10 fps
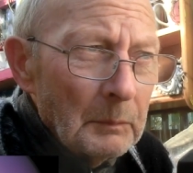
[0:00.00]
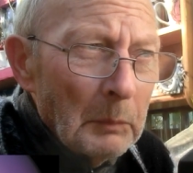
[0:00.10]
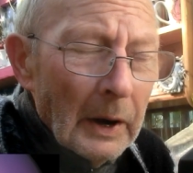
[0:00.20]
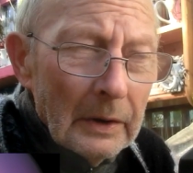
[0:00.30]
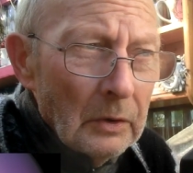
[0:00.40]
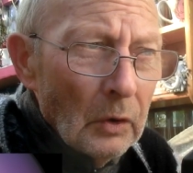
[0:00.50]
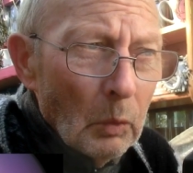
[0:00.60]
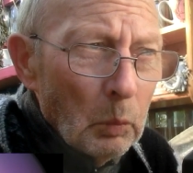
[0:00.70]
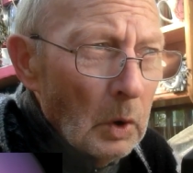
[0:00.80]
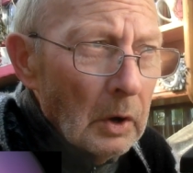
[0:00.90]
Might
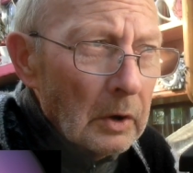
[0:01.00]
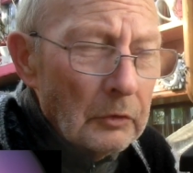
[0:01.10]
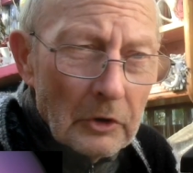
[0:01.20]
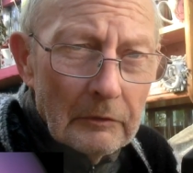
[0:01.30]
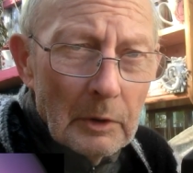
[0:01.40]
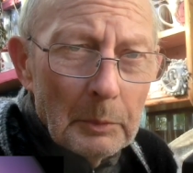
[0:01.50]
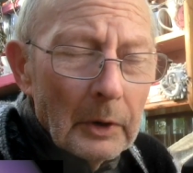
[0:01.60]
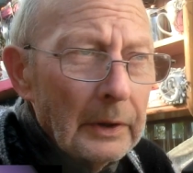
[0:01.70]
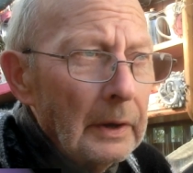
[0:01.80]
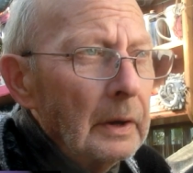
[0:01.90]
not work for
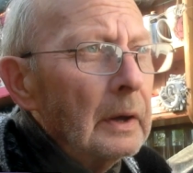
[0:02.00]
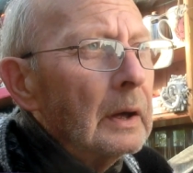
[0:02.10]
everybody.